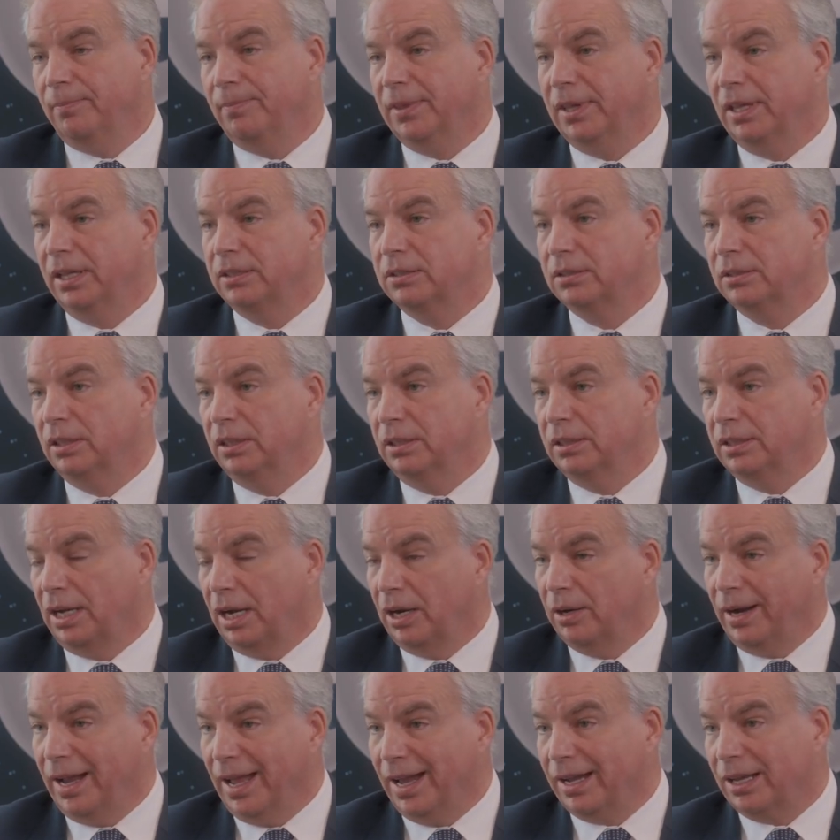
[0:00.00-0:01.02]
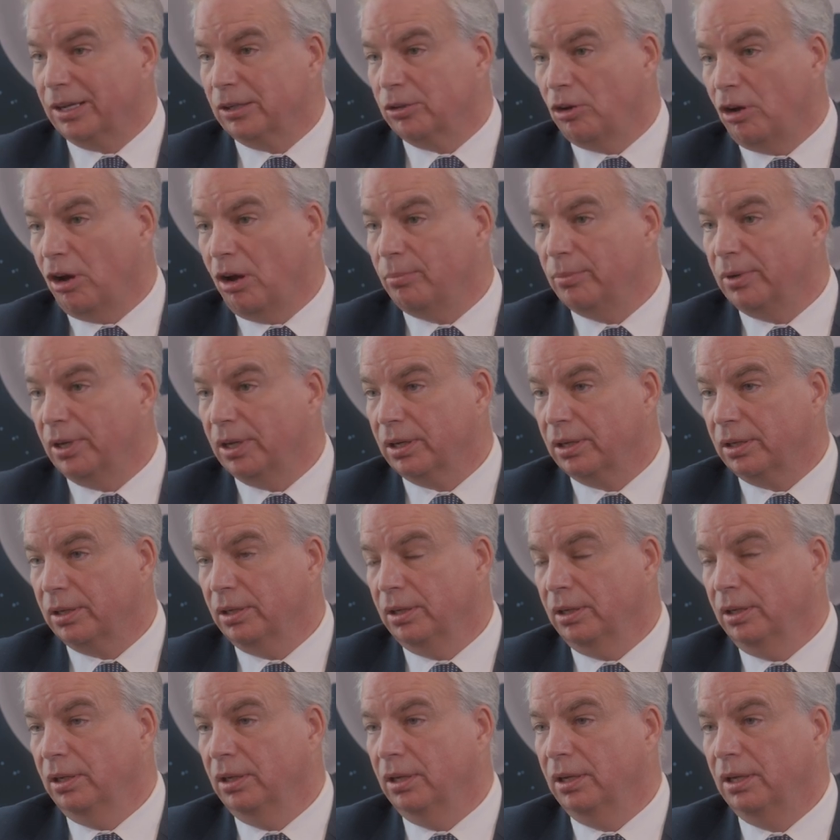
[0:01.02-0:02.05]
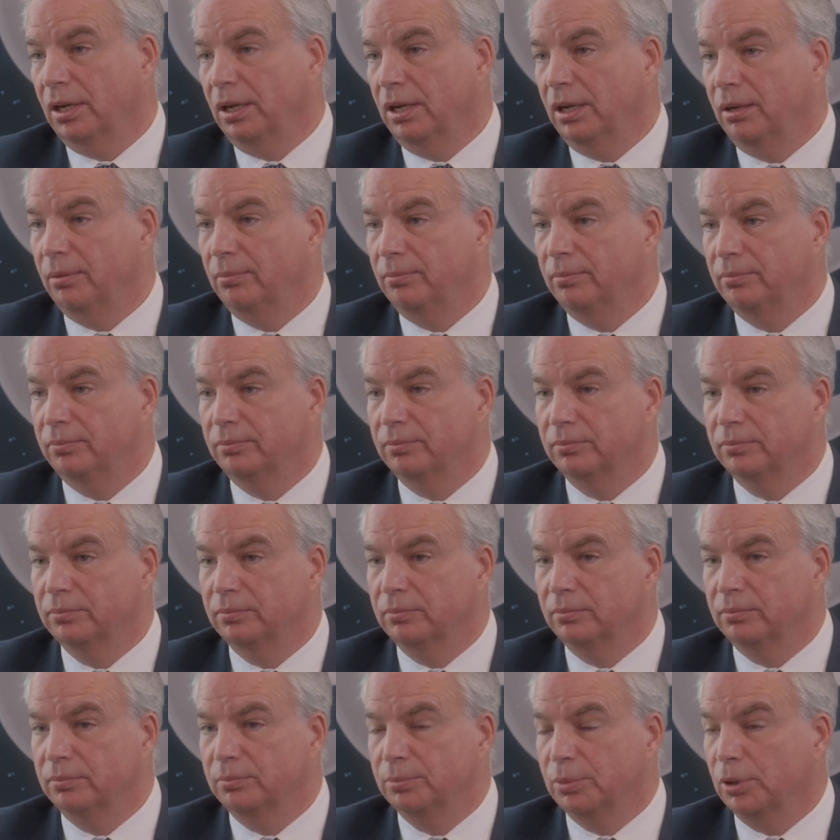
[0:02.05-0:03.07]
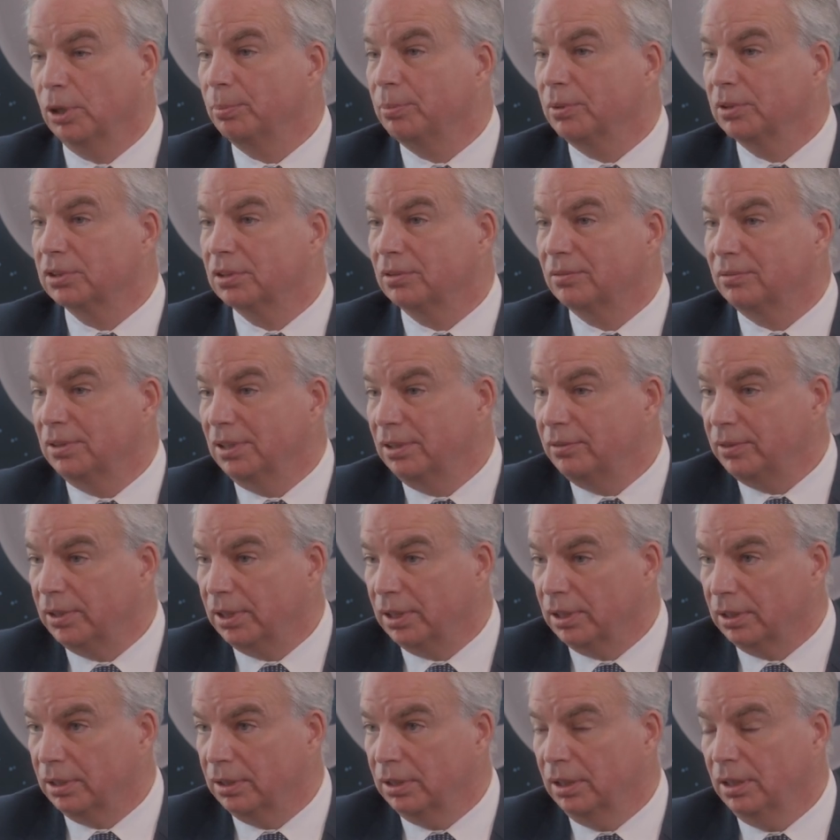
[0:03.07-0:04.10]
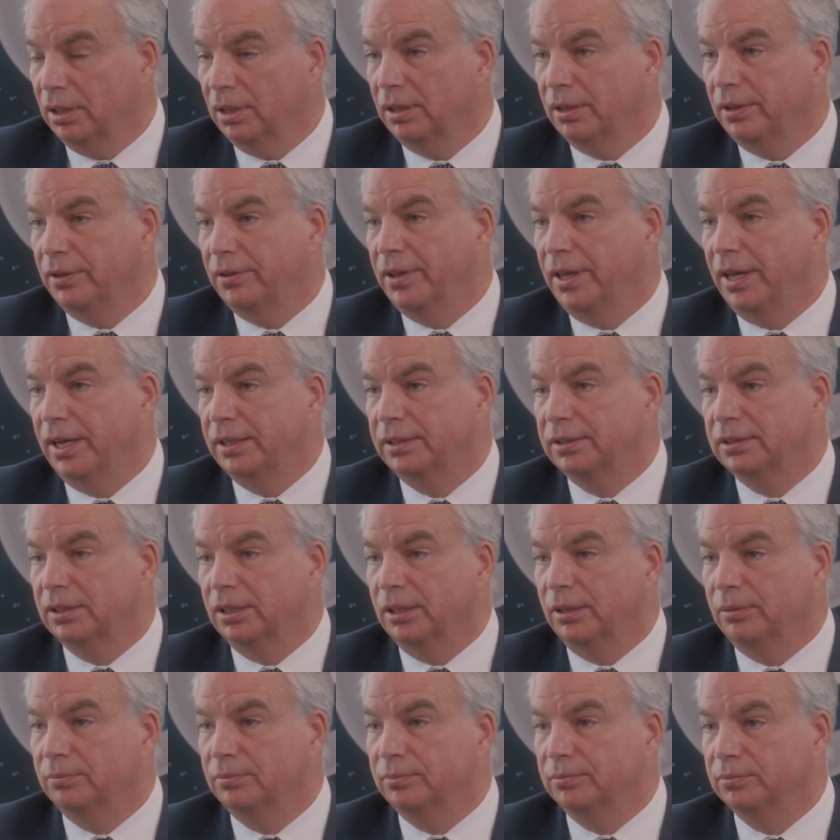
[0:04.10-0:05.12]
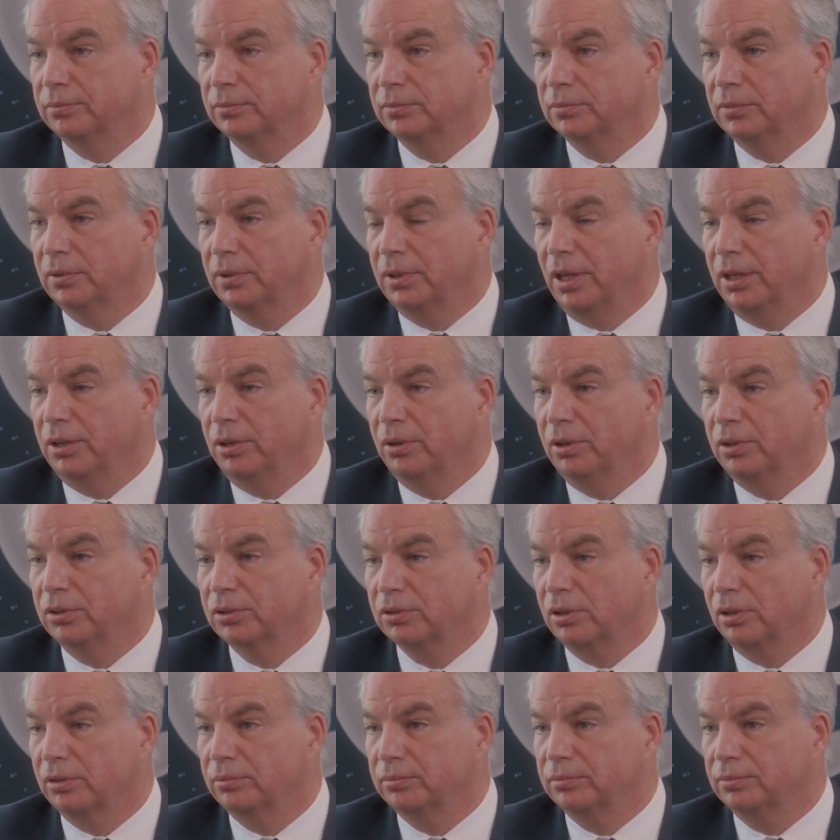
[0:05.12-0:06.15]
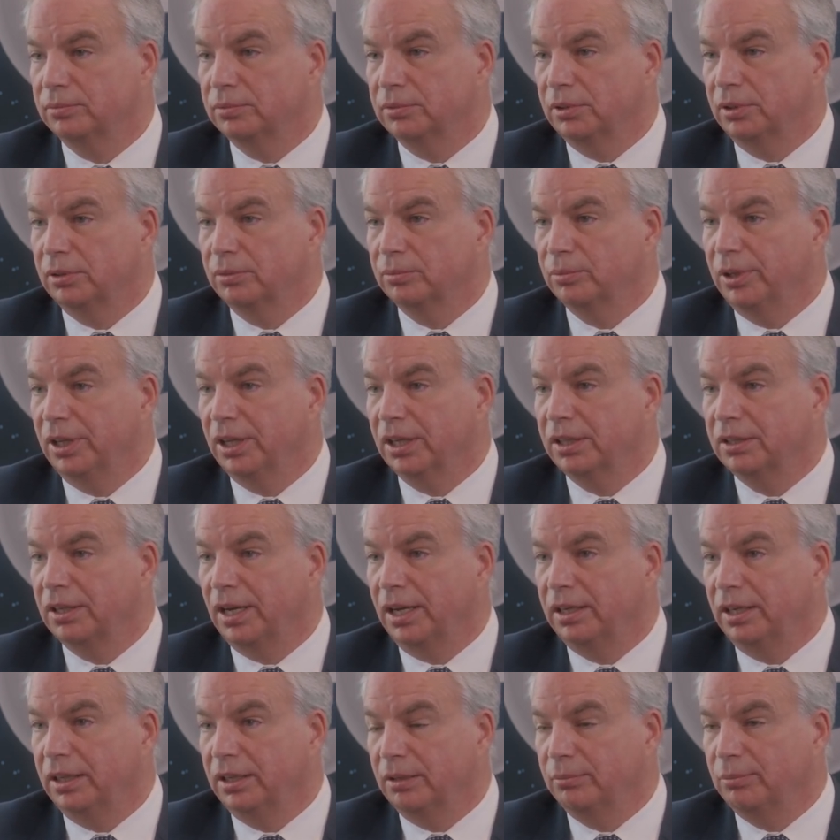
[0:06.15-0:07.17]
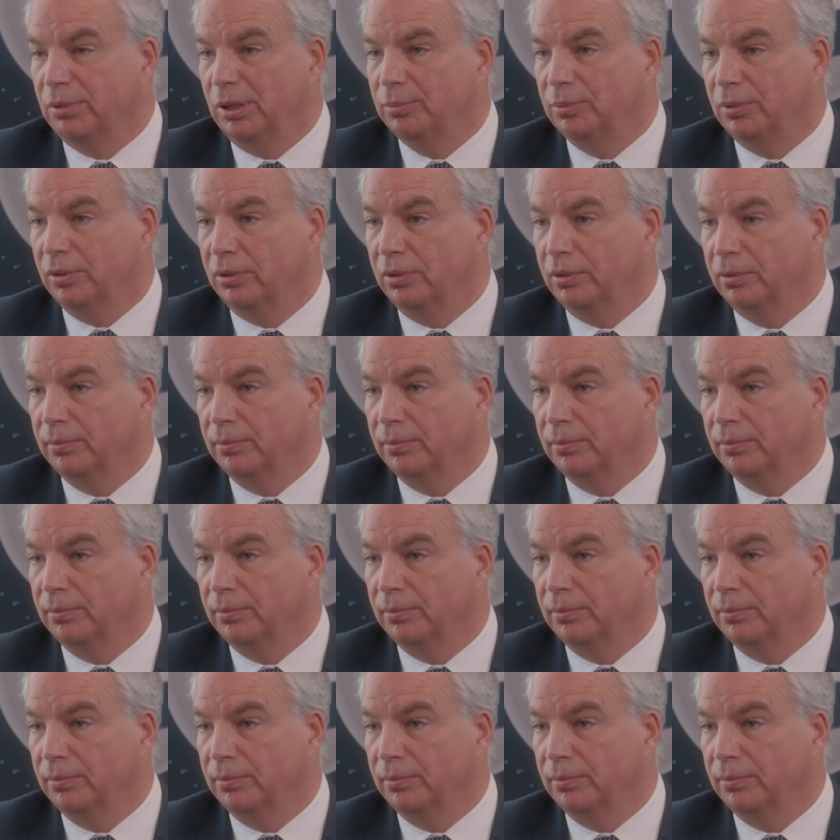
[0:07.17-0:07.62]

it's the entire economic purpose of living that you can start, reigniting in people.